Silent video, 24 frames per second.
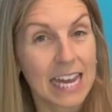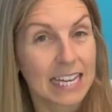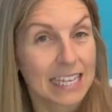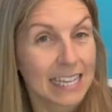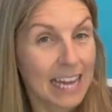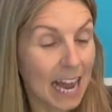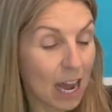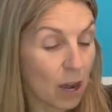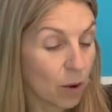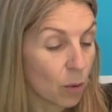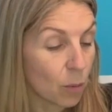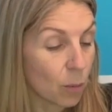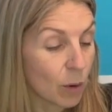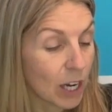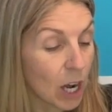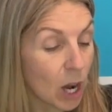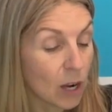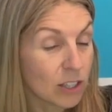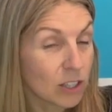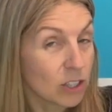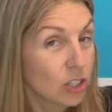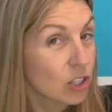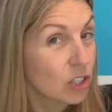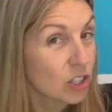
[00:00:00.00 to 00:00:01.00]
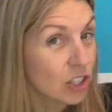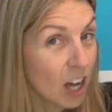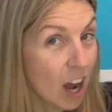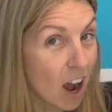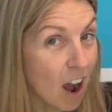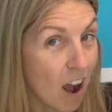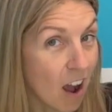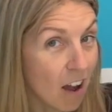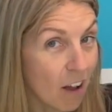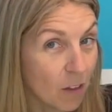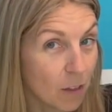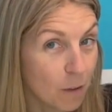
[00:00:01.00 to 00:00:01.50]
Now we're going to
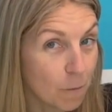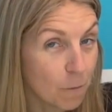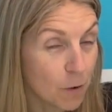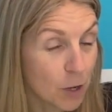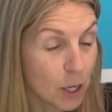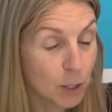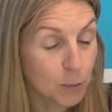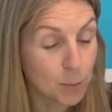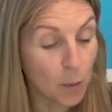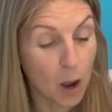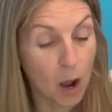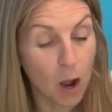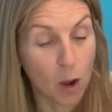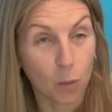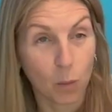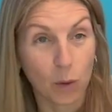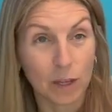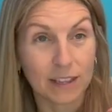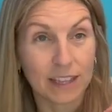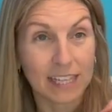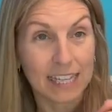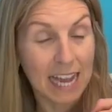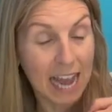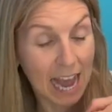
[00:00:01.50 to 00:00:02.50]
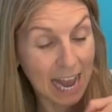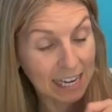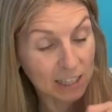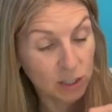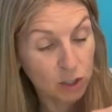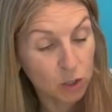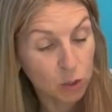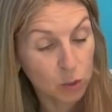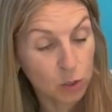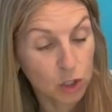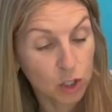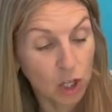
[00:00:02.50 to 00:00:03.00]
start on the first part with the
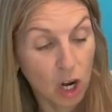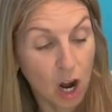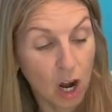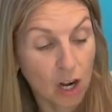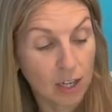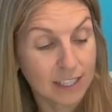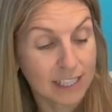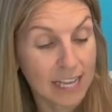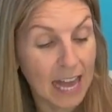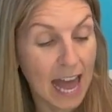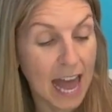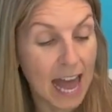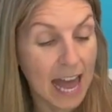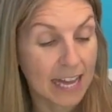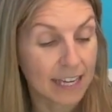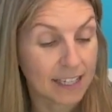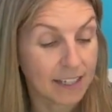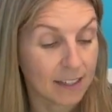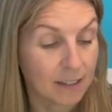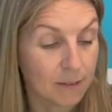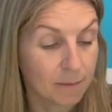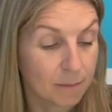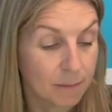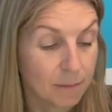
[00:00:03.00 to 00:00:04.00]
angel shark's head.